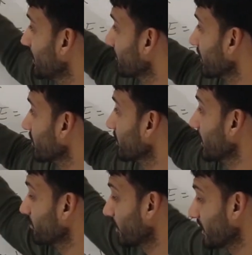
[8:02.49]
We know
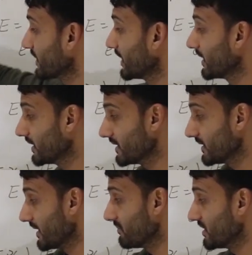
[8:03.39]
that potential energy is
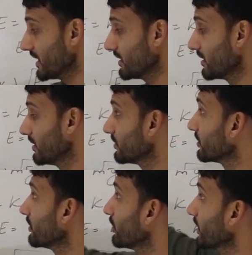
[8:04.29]
mgh. So
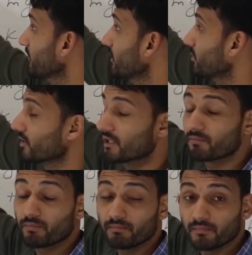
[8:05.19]
the body will possess
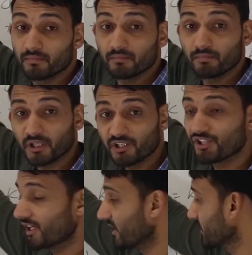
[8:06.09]

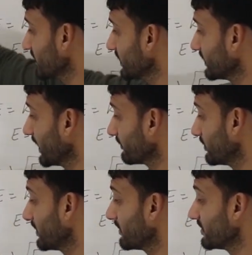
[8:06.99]
potential energy, that will
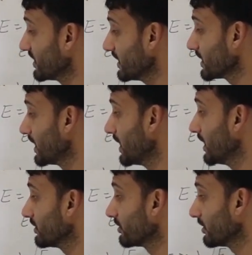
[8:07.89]
be mgh.
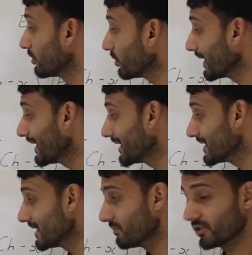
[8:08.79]
So the total
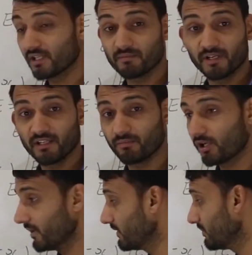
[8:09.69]
energy possessed by the
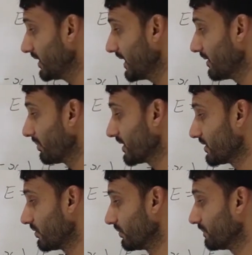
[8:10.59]
body will be k plus
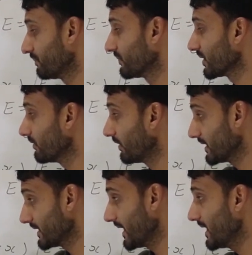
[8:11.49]
u. What
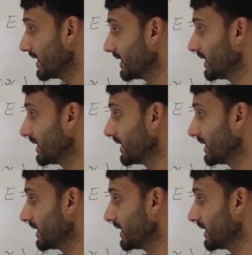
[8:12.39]
is k?